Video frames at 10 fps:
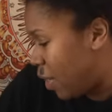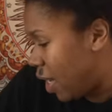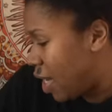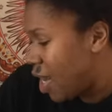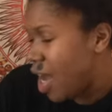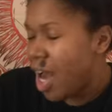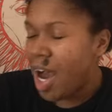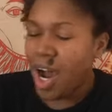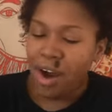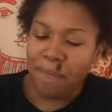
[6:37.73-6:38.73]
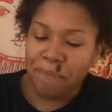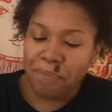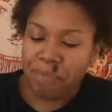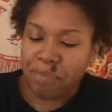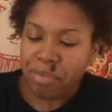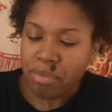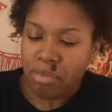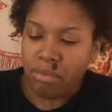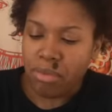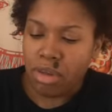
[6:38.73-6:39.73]
but um,
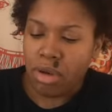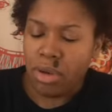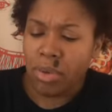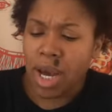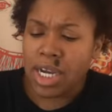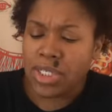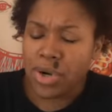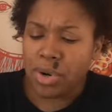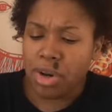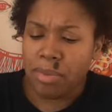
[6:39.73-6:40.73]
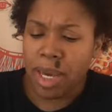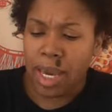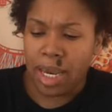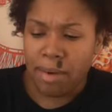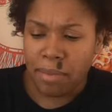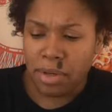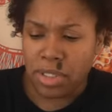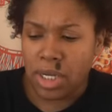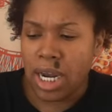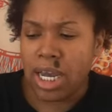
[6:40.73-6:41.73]
you guys are going to be able
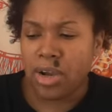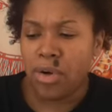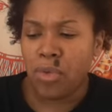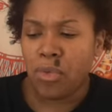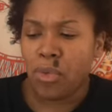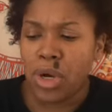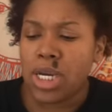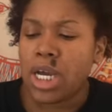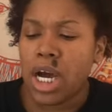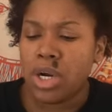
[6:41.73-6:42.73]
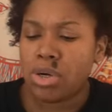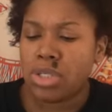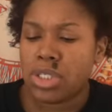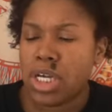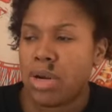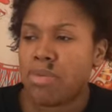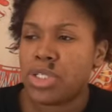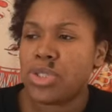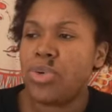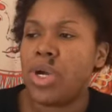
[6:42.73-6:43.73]
to like really understand
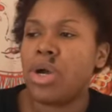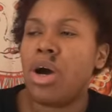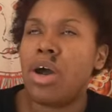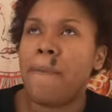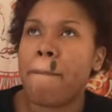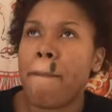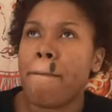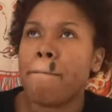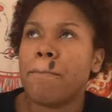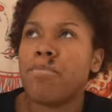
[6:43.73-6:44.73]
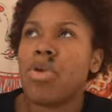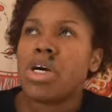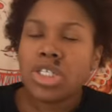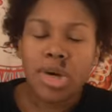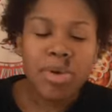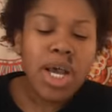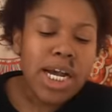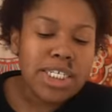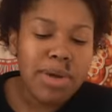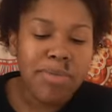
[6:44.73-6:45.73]
what's going on. Some of you
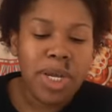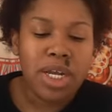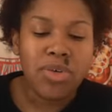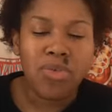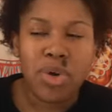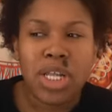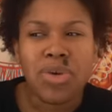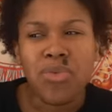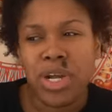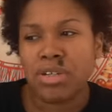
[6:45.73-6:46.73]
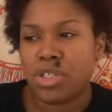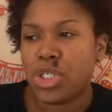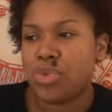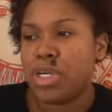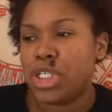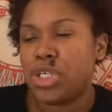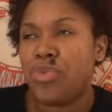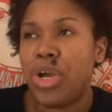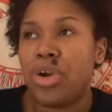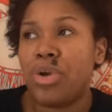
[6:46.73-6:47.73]
guys may be in a really weird
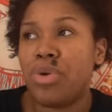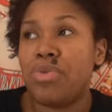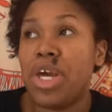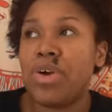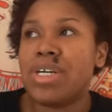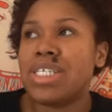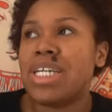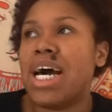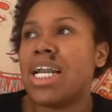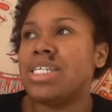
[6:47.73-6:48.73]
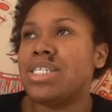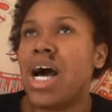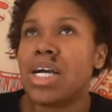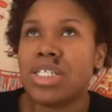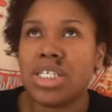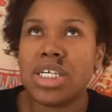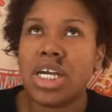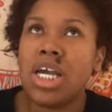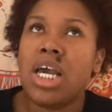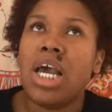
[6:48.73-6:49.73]
situation where, you know, there is a lot of toxic